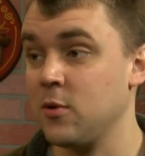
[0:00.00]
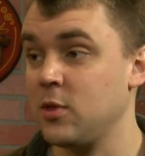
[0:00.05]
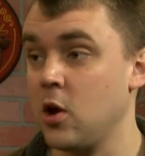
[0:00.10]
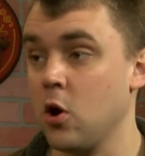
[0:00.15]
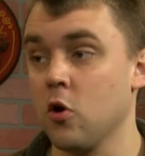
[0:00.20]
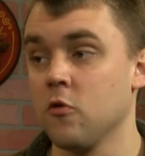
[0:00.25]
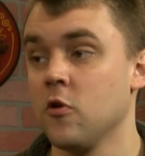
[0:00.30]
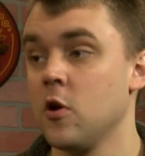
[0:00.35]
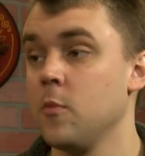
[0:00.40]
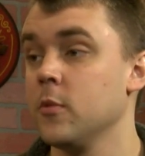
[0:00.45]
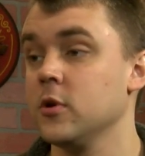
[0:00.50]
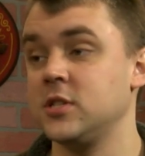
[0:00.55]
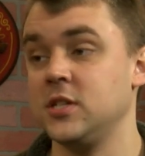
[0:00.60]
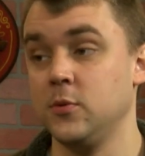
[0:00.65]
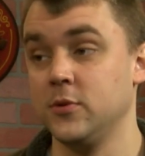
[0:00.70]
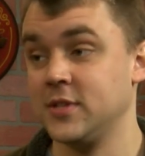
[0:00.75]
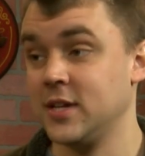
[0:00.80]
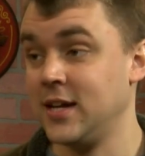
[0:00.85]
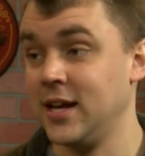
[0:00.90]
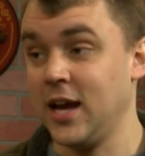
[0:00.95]
There were rumors he
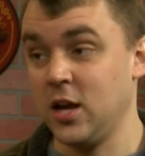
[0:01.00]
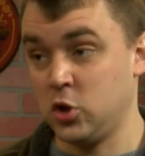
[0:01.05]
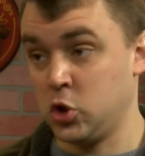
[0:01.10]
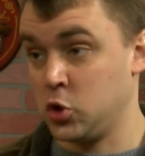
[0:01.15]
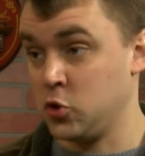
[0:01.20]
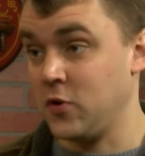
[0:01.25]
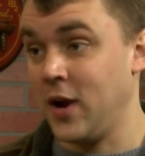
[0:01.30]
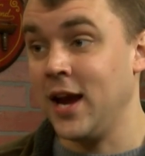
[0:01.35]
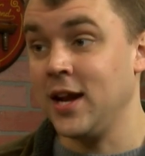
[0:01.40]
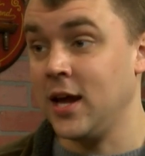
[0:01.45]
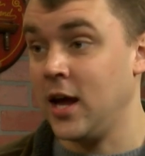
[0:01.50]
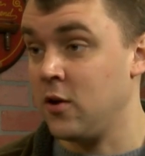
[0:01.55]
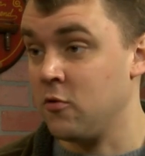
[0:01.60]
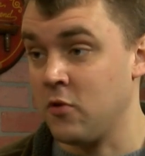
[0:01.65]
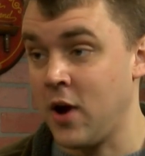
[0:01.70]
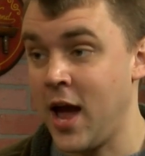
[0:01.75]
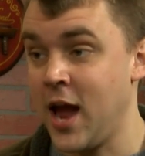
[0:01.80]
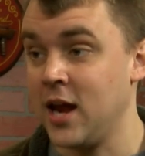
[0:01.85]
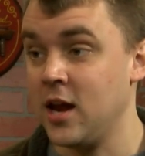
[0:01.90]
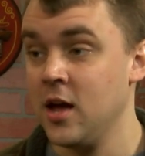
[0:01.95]
was going to get traded,
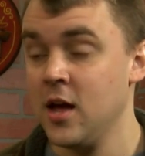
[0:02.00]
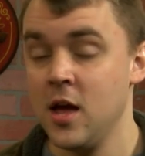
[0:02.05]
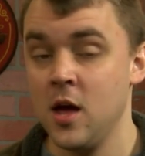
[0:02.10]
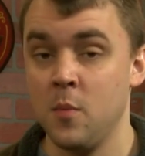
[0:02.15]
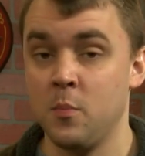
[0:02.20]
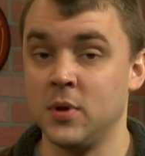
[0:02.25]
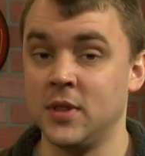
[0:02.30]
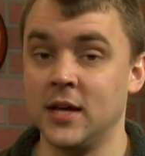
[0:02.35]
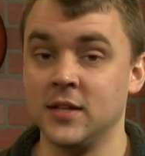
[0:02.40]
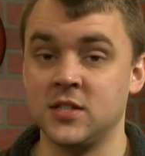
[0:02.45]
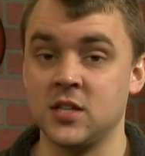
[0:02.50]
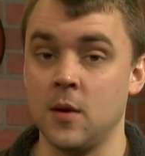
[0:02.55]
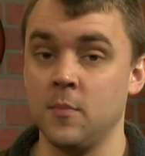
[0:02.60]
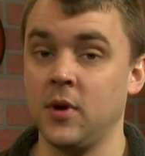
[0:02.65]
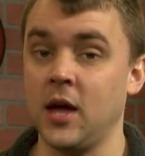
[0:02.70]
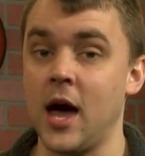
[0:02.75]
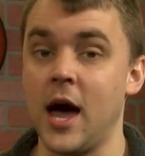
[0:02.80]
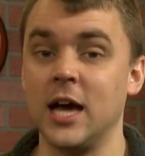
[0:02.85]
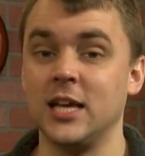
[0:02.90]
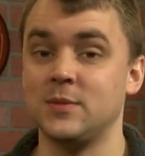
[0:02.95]
right? Right. But then some
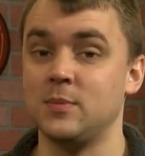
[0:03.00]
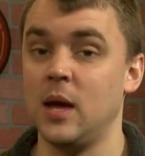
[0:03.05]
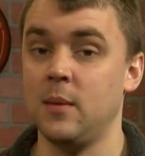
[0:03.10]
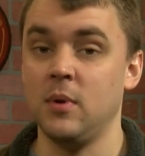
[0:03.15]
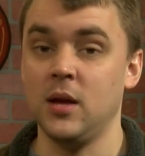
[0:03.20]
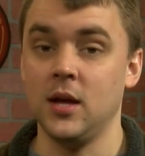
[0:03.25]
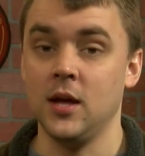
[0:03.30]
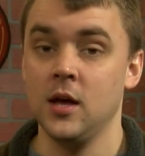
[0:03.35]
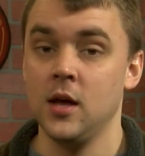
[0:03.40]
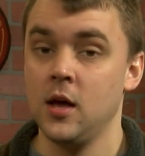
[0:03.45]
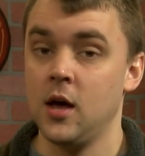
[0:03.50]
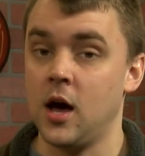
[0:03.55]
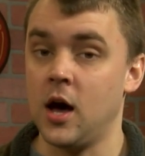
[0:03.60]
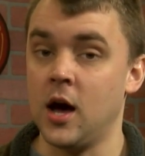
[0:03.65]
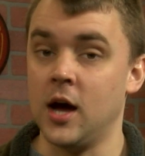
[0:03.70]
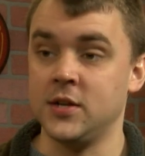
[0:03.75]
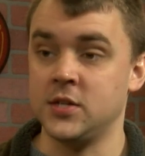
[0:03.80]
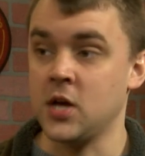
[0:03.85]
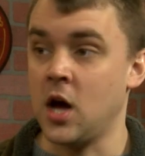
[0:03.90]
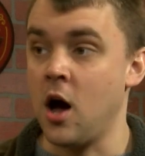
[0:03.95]
yep. guys, maybe
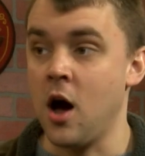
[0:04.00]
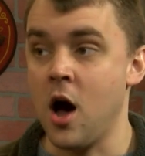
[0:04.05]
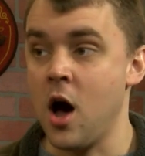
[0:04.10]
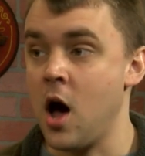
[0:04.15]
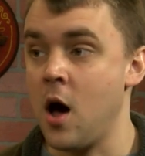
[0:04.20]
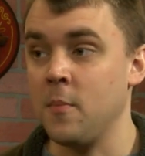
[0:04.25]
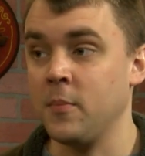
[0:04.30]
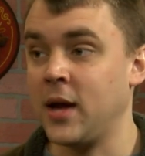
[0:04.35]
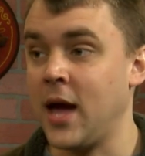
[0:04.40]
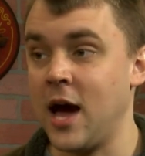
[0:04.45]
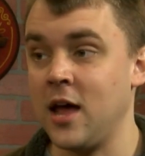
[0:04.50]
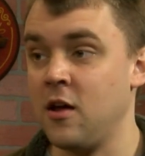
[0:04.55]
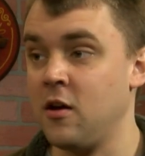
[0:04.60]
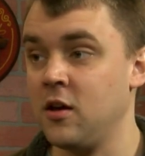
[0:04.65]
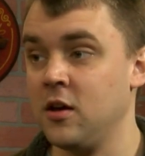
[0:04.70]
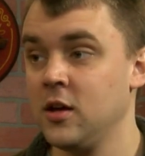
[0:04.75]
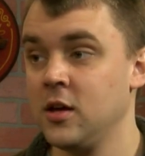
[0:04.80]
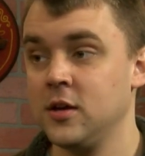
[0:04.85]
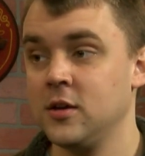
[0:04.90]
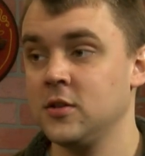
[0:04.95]
uh, Tom, kind
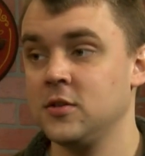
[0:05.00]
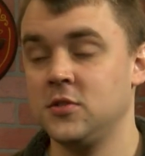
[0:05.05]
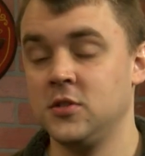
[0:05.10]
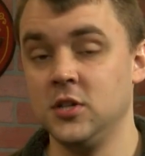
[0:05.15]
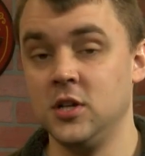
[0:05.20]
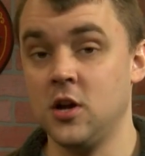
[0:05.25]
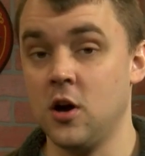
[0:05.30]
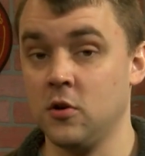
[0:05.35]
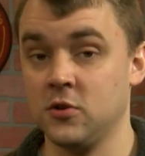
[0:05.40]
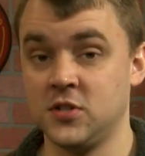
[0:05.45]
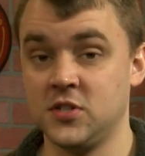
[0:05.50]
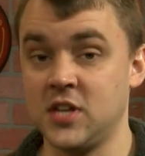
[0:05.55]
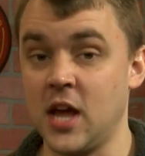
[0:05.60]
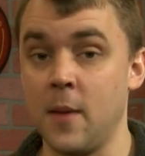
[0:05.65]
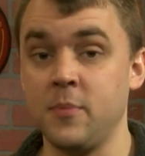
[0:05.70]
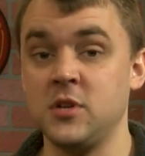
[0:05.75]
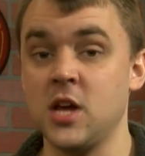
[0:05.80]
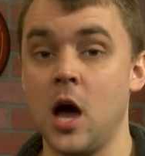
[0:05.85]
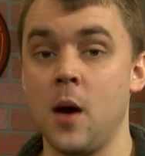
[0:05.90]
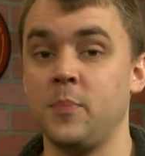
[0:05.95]
of you know,
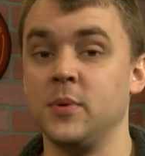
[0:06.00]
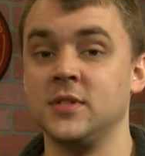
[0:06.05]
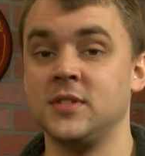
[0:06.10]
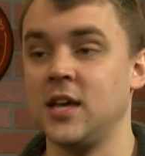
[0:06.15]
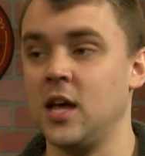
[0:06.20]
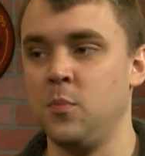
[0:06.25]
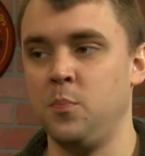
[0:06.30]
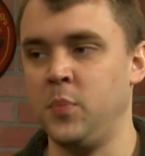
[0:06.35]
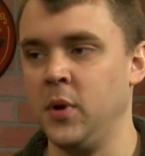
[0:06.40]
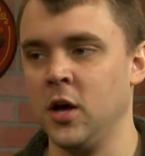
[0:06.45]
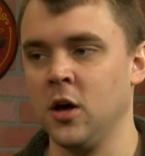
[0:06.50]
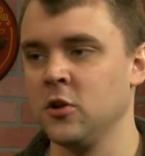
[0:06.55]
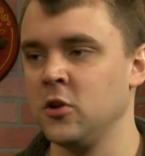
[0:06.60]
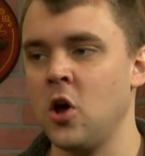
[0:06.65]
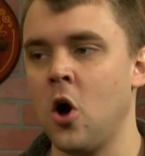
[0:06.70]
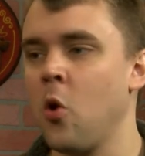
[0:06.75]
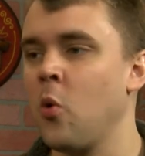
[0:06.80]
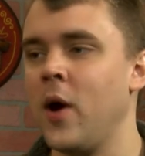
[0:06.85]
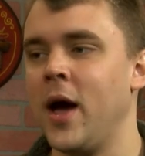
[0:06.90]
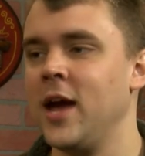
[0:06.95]
stepped up and said, Bill,
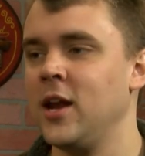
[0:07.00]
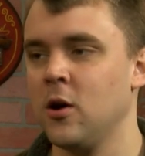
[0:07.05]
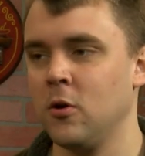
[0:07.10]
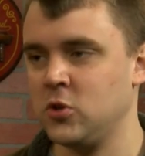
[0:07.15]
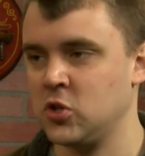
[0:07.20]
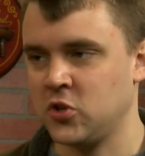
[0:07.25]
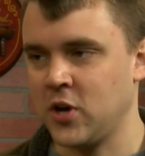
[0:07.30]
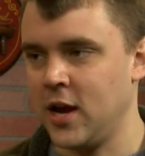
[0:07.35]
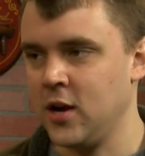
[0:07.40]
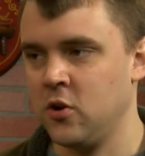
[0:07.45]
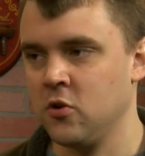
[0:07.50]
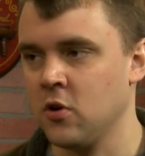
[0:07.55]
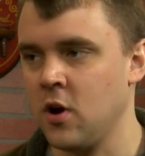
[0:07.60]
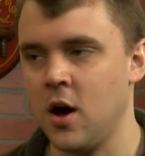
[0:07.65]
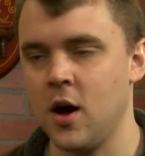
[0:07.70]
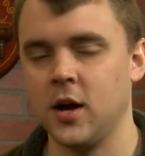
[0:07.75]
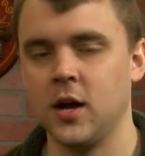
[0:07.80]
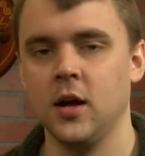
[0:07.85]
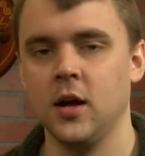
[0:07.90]
no way, don't trade Gronk.